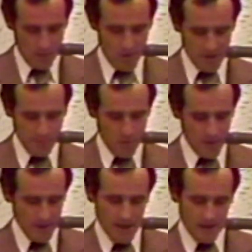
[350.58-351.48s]
want to
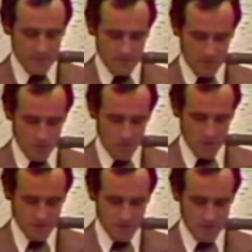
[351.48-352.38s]
point out, of
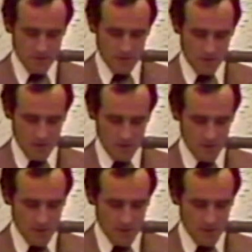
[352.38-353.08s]
course, that